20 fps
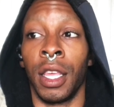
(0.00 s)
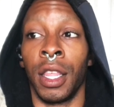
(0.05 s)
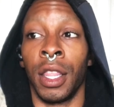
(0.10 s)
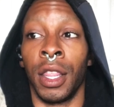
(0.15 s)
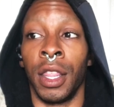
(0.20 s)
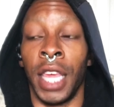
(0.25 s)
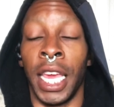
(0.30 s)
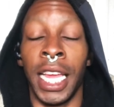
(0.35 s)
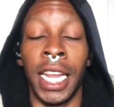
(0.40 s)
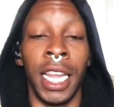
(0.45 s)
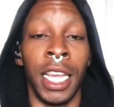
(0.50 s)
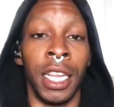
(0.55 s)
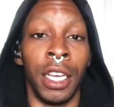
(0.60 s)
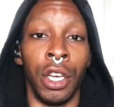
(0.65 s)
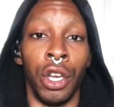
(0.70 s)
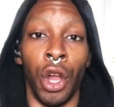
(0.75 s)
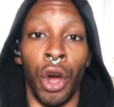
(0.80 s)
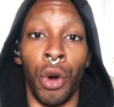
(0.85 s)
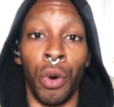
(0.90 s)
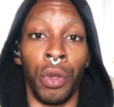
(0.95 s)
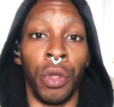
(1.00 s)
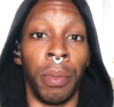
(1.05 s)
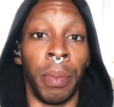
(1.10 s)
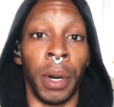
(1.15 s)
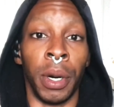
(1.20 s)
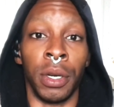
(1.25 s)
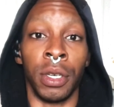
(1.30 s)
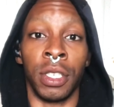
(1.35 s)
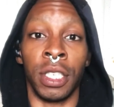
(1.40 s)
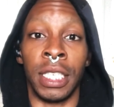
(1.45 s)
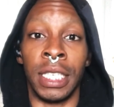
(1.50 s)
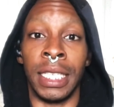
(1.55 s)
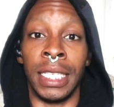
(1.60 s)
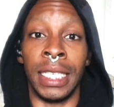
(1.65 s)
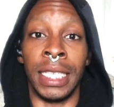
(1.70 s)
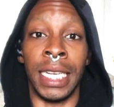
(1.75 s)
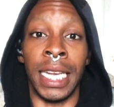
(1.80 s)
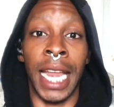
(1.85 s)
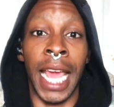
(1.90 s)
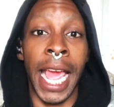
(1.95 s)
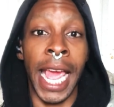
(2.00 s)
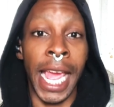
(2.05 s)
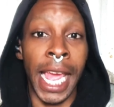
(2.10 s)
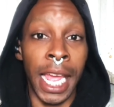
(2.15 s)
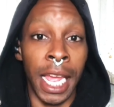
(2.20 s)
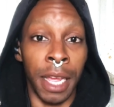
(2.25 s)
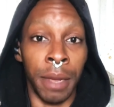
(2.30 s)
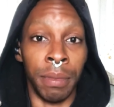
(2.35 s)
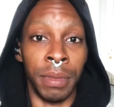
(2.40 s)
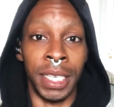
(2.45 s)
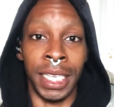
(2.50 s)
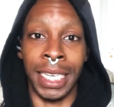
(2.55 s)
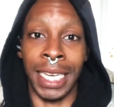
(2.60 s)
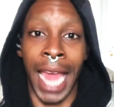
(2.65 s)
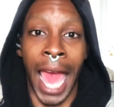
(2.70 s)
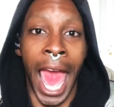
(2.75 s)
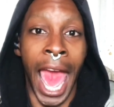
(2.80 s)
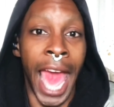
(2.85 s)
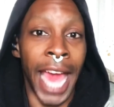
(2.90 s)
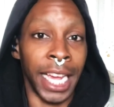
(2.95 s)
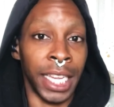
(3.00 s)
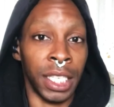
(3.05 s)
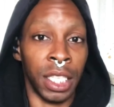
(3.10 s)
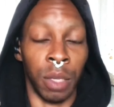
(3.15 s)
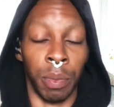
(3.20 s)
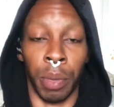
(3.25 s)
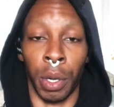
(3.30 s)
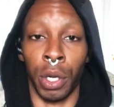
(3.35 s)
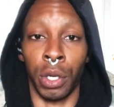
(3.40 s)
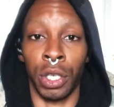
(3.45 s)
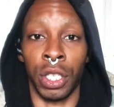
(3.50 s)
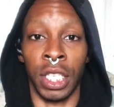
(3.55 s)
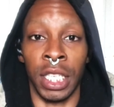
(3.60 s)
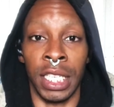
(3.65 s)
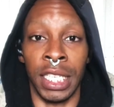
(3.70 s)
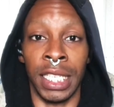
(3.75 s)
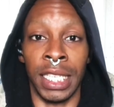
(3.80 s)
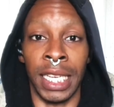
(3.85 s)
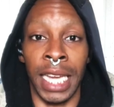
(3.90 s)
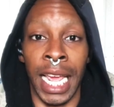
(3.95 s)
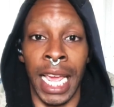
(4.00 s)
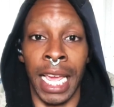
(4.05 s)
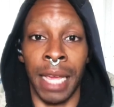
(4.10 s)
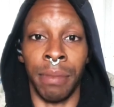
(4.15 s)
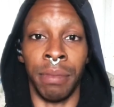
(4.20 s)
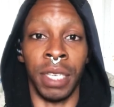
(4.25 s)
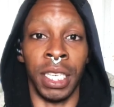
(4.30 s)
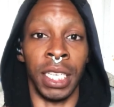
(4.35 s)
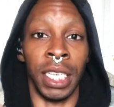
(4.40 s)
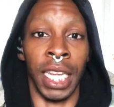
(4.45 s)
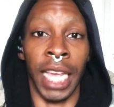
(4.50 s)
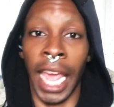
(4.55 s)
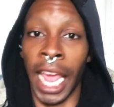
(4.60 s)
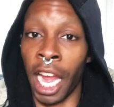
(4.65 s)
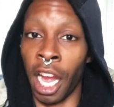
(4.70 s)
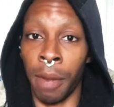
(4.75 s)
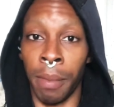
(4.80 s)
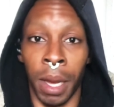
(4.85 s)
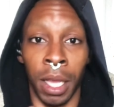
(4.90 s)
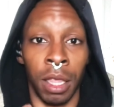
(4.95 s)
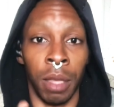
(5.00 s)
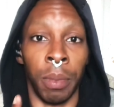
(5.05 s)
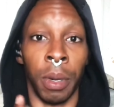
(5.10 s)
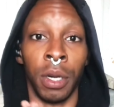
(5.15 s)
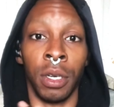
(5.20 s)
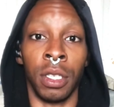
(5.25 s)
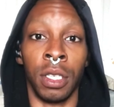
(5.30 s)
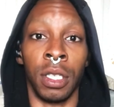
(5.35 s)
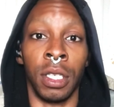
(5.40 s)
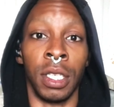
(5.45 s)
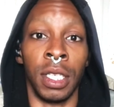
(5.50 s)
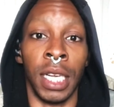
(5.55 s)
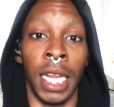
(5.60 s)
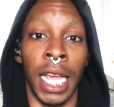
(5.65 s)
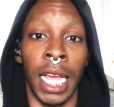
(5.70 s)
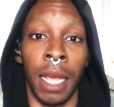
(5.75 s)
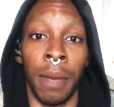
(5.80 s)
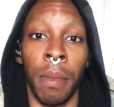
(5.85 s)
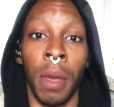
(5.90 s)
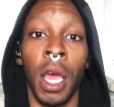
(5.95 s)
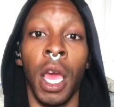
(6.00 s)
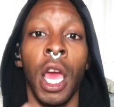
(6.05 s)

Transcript: they didn't know the person's name, didn't ask the person's name, didn't care about the person's name.